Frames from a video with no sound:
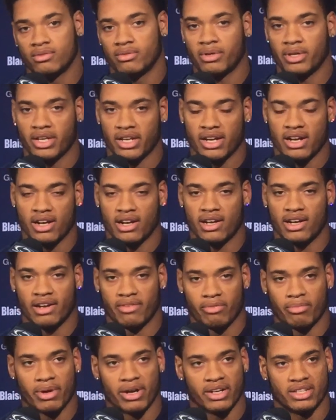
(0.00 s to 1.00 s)
we uh,
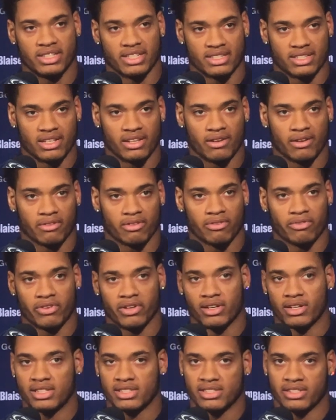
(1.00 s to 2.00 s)
have a better chance of getting off the
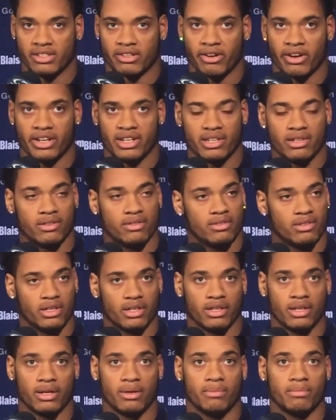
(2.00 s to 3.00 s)
field because they're great
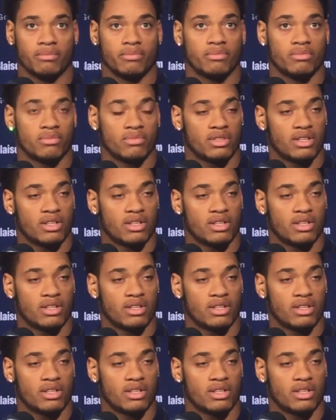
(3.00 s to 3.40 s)
in um,